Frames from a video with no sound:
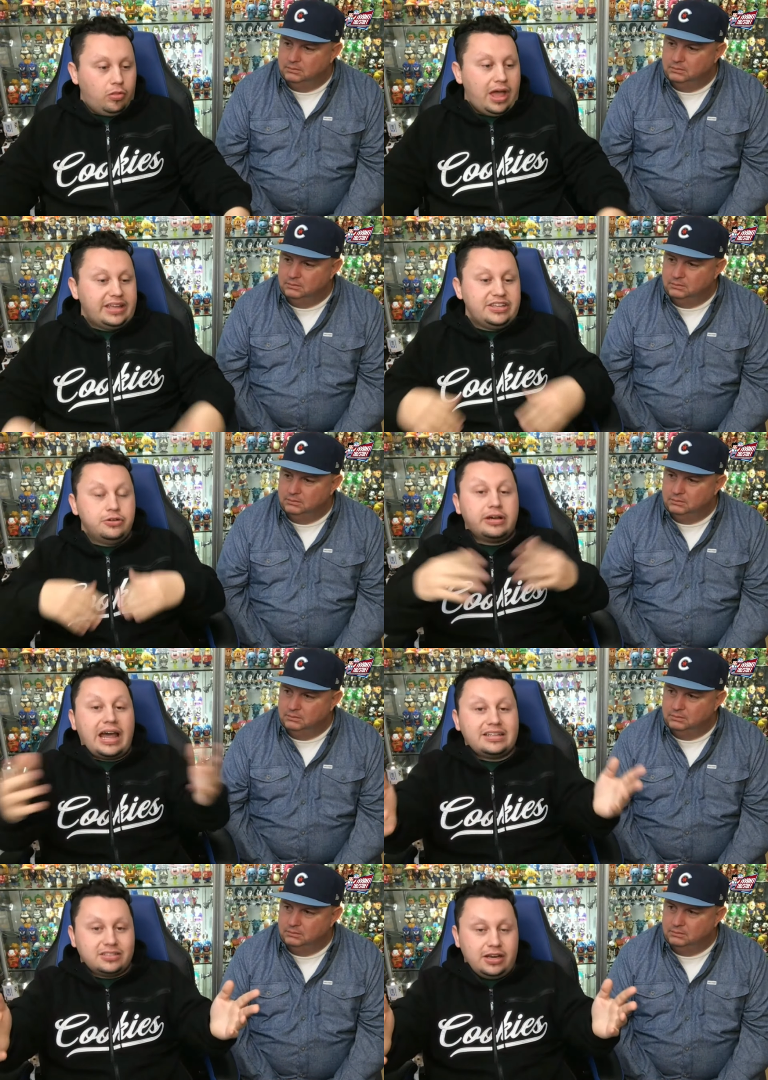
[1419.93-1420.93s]
Speaker 1: let you
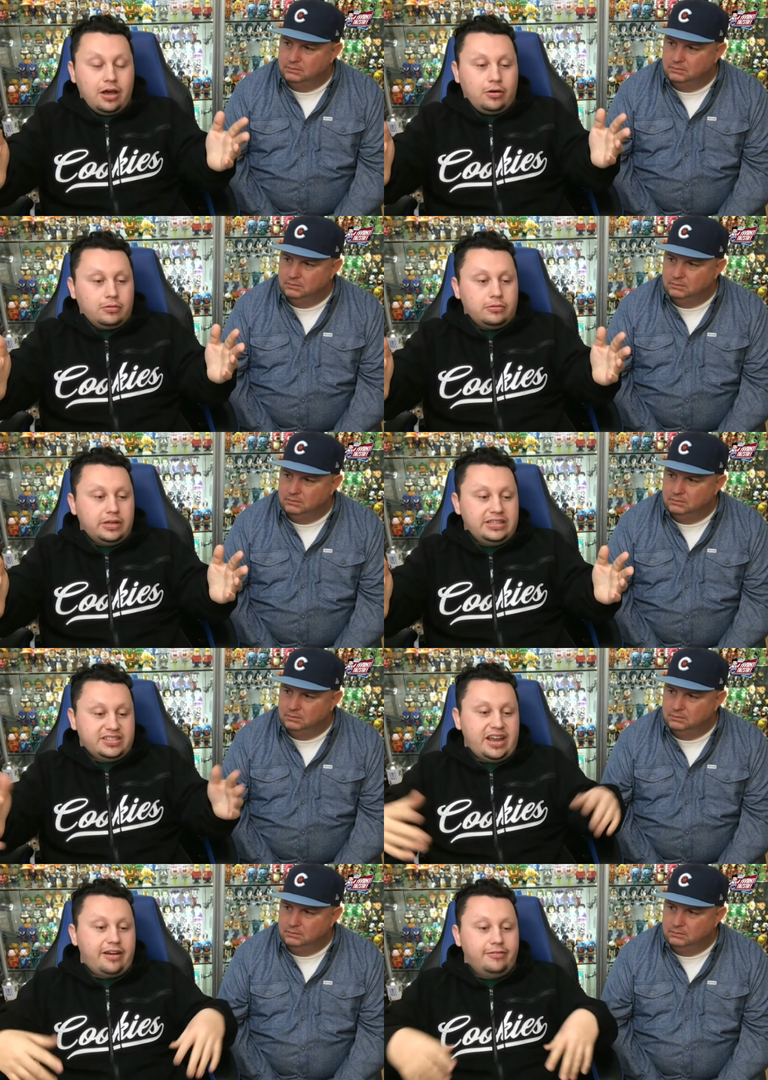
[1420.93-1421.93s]
guys know
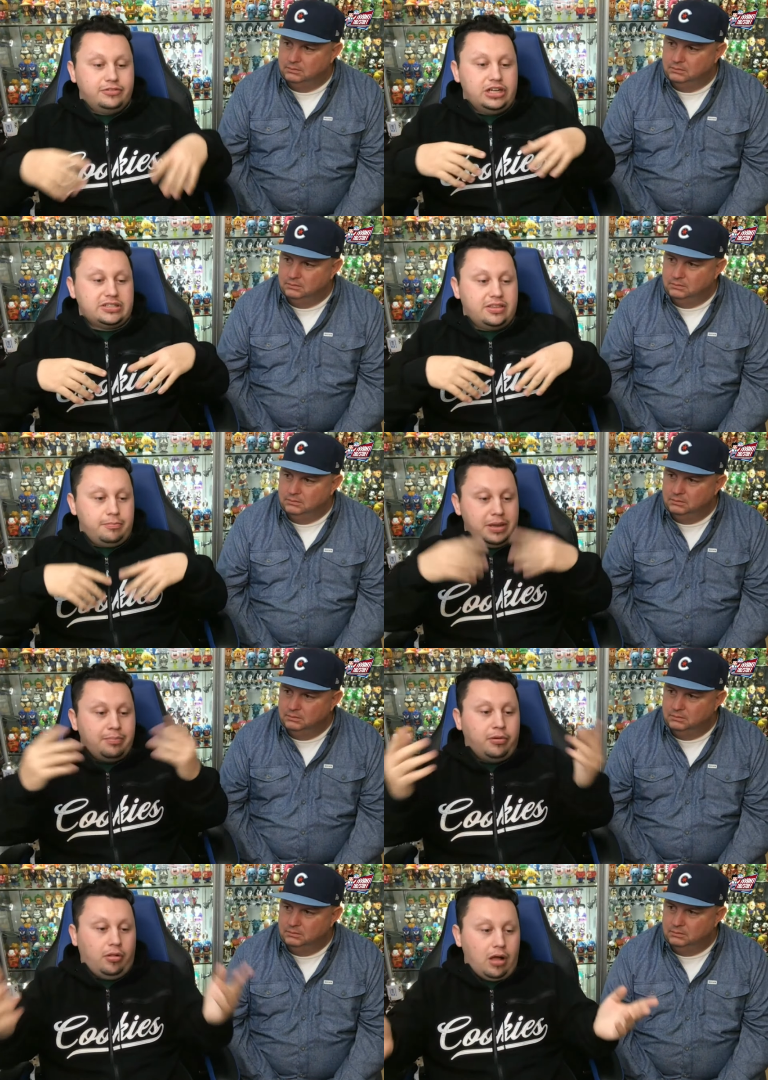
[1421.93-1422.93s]
instead of just the
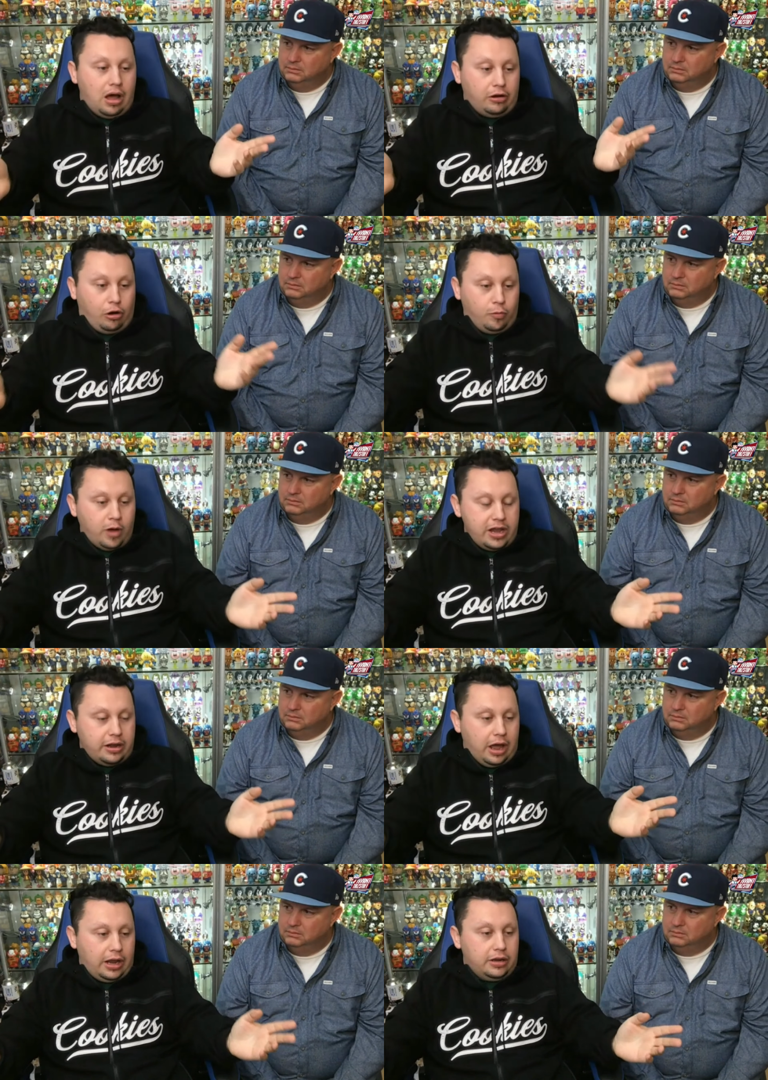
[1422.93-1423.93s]
people on our
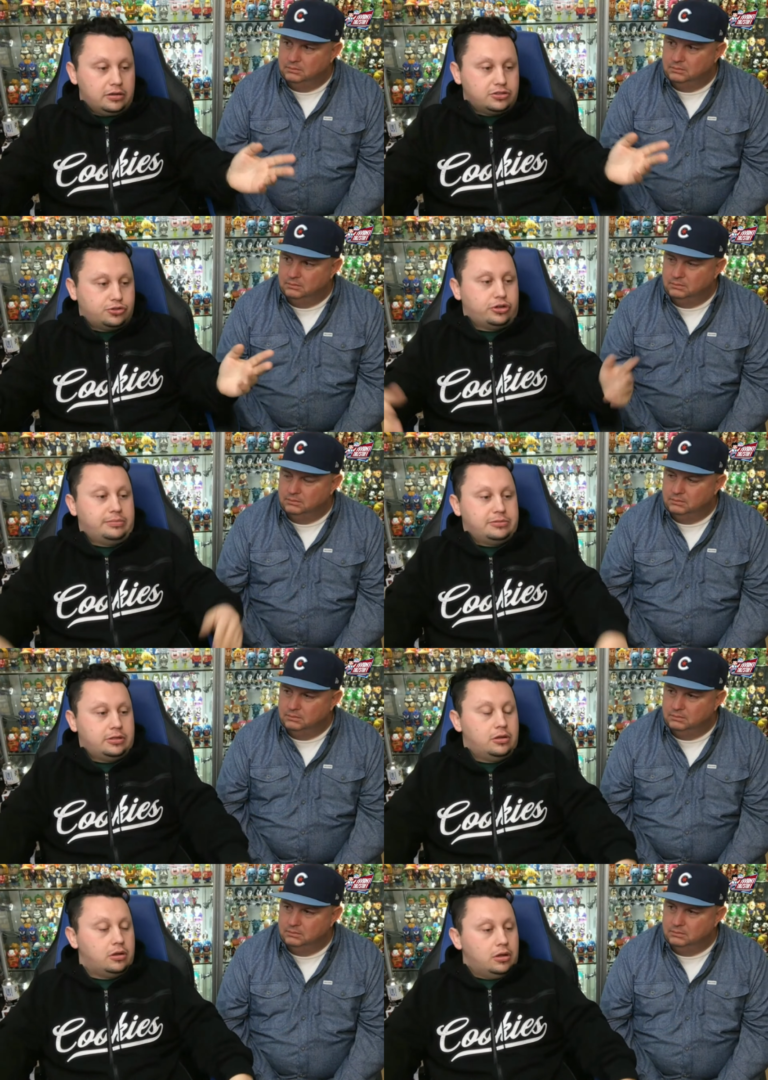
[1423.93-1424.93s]
whatnot streams.
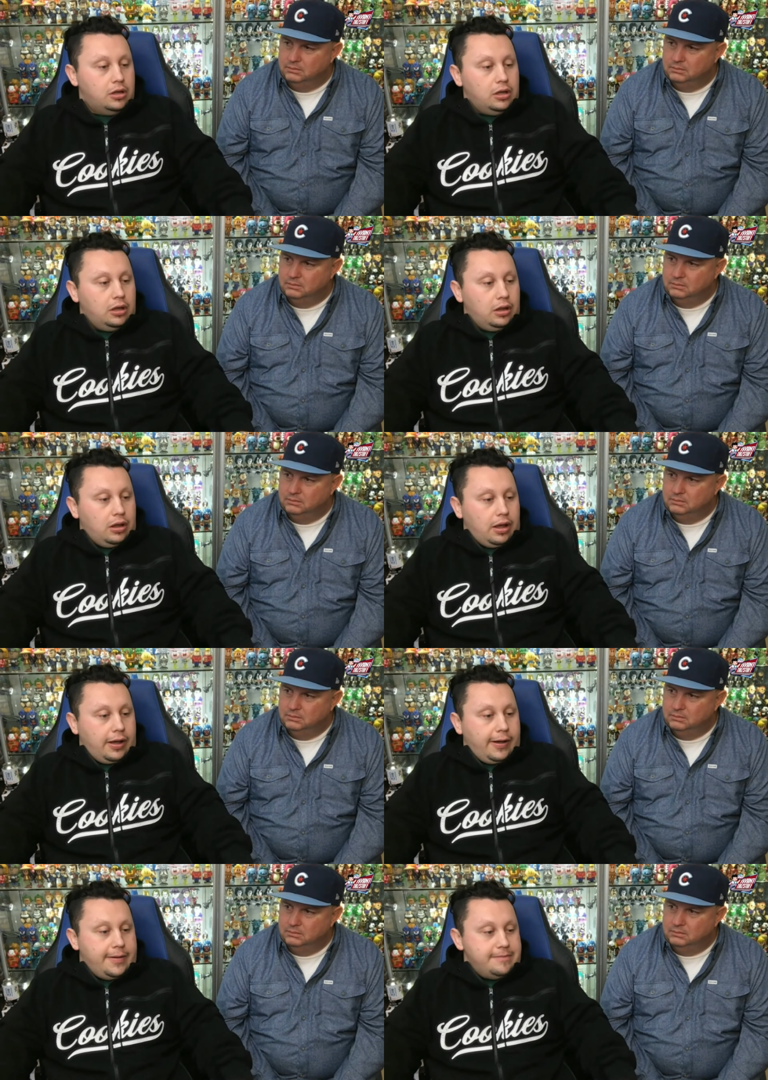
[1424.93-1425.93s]

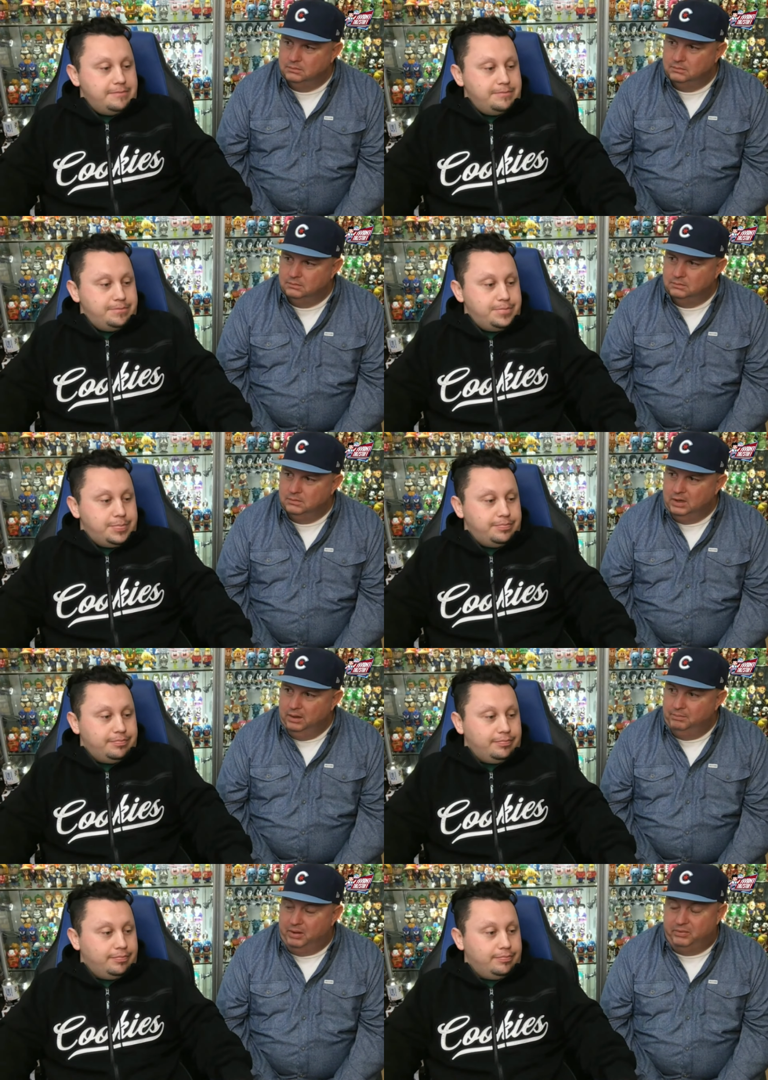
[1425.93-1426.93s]
Speaker 2: Um,
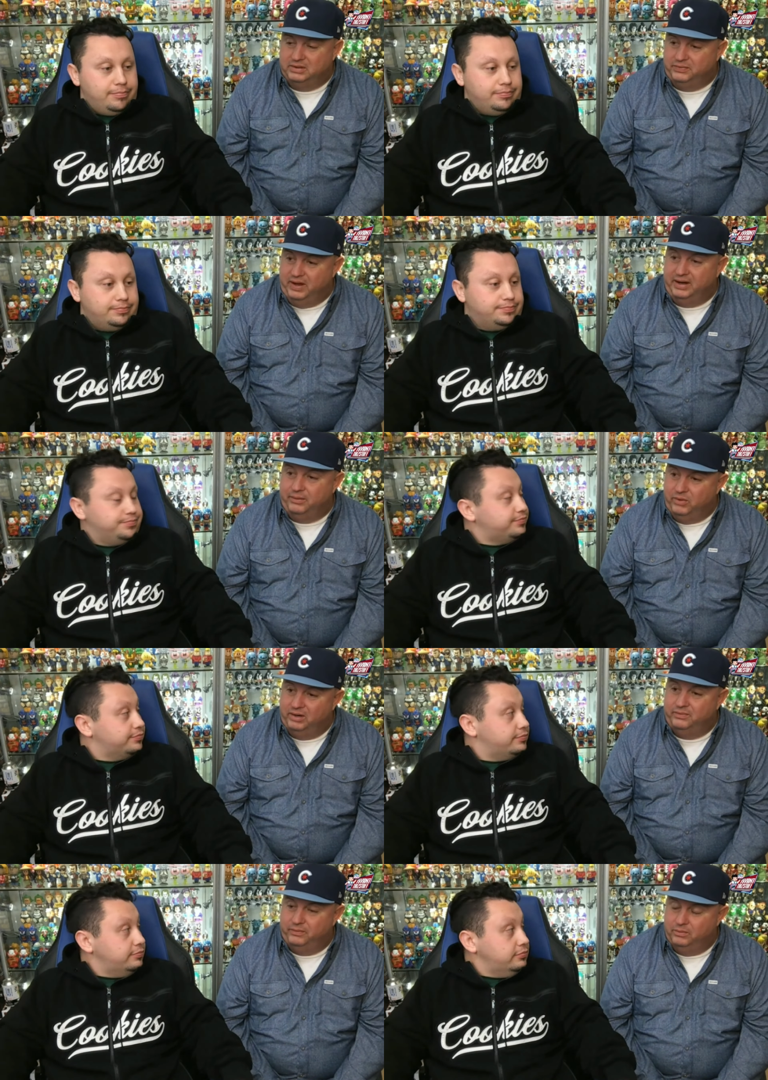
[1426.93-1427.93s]
but what's funny
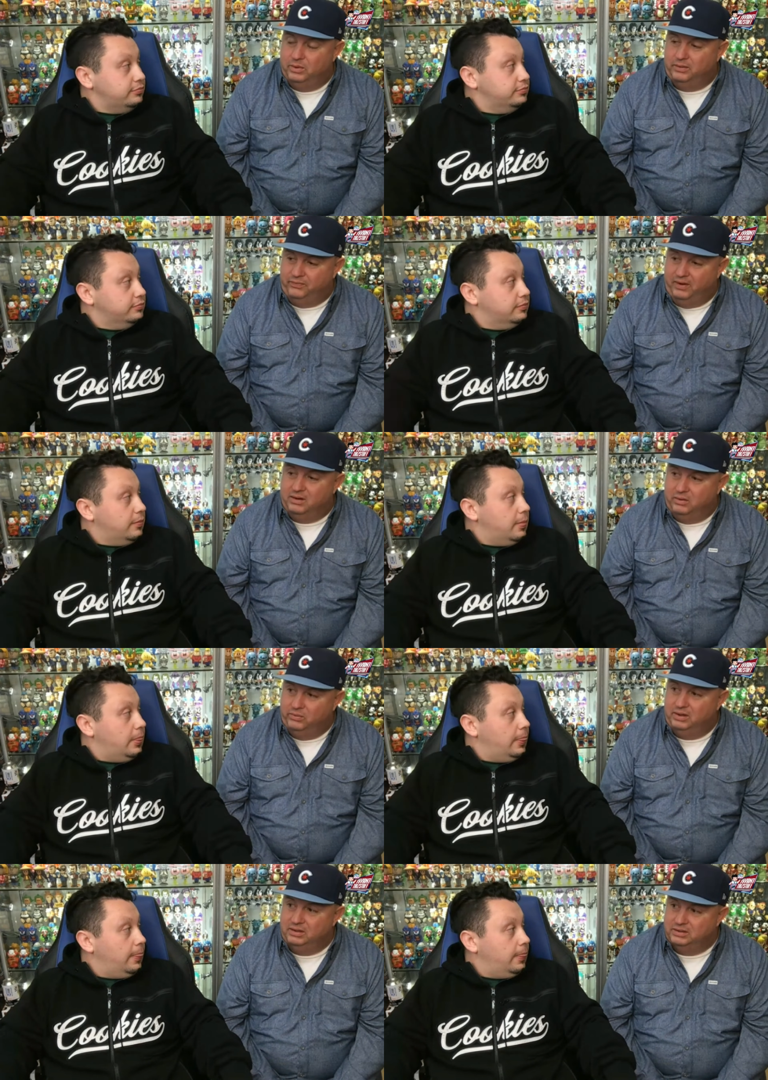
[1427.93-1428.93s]
where where Funko
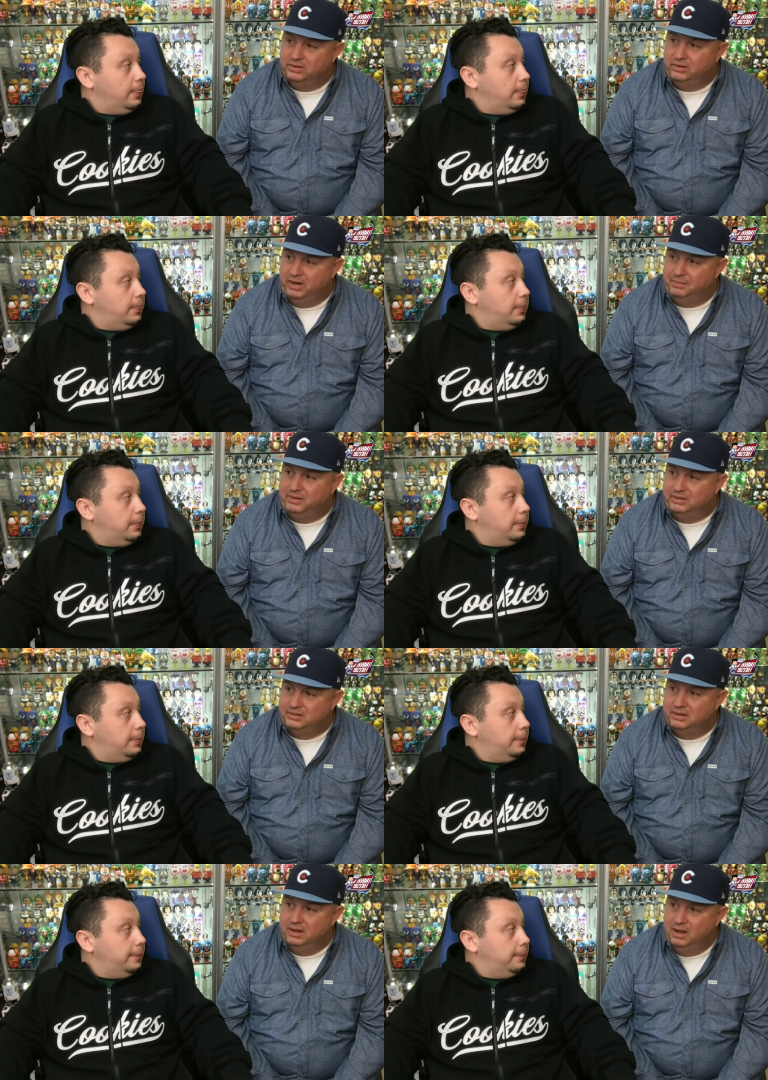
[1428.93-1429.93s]
really screwed up
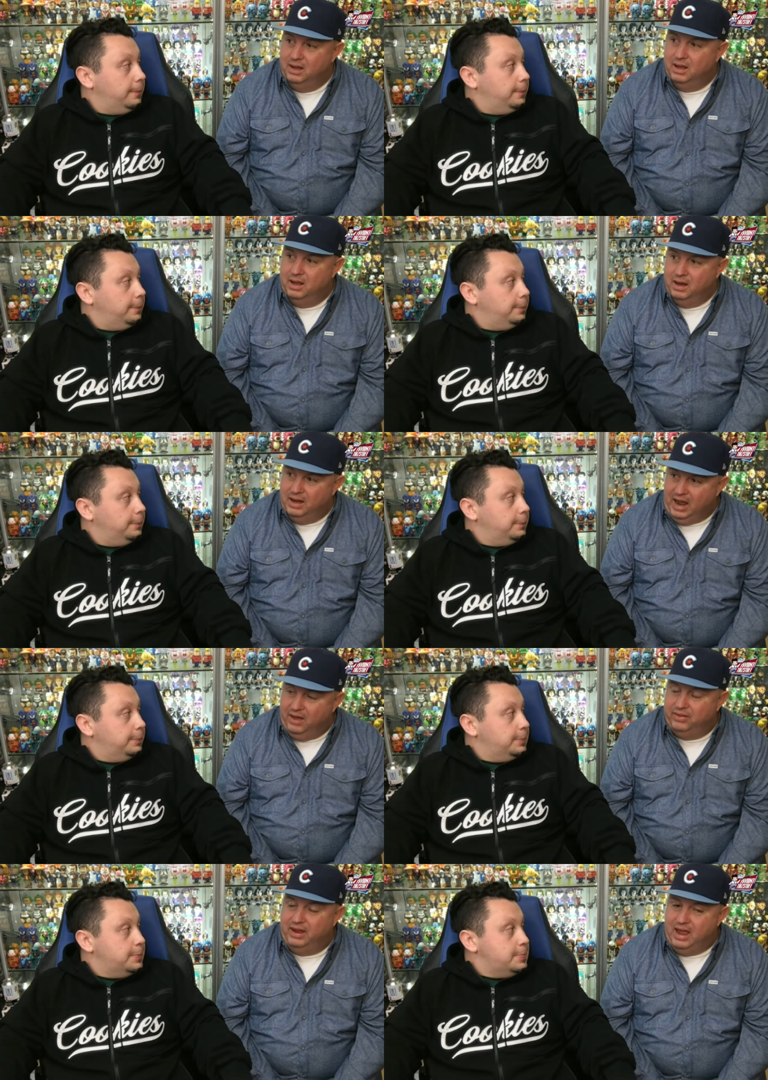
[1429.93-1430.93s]
is now
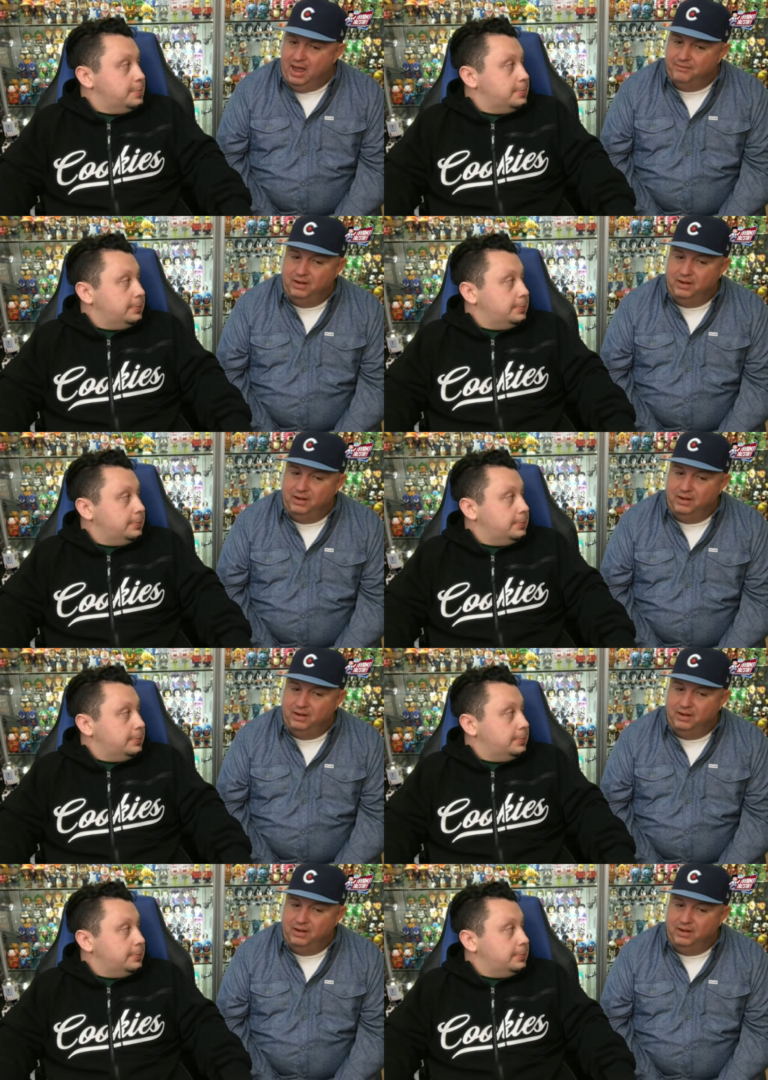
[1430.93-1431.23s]
they have a